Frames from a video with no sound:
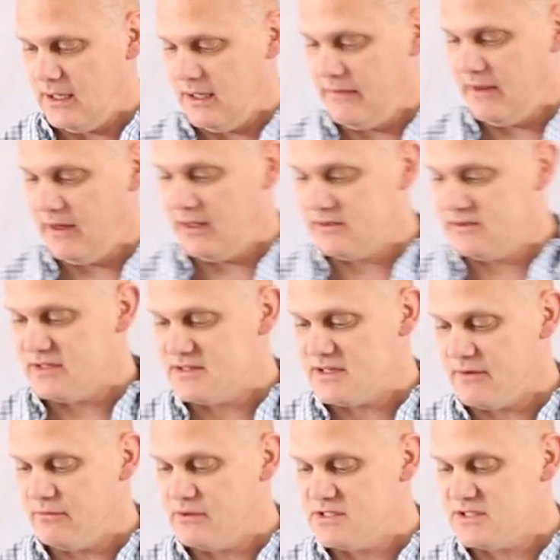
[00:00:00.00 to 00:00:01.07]
and then it says
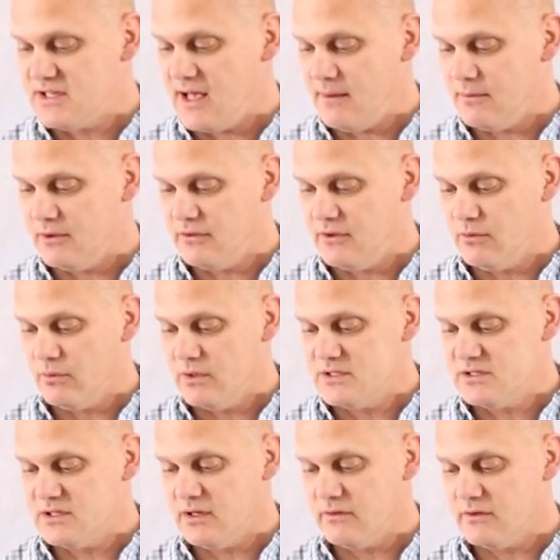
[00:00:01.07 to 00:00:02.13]
every Sabbath he
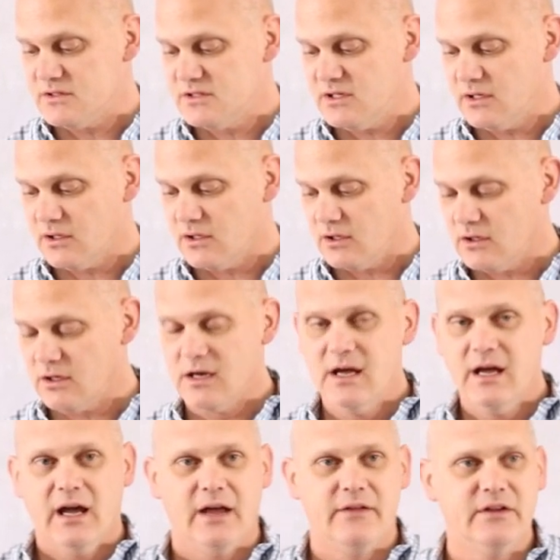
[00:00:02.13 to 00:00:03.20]
reasoned in the synagogue.
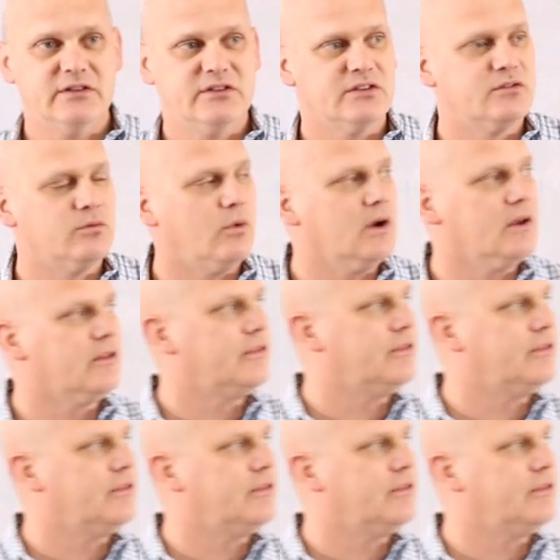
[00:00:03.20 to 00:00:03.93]
And this is one of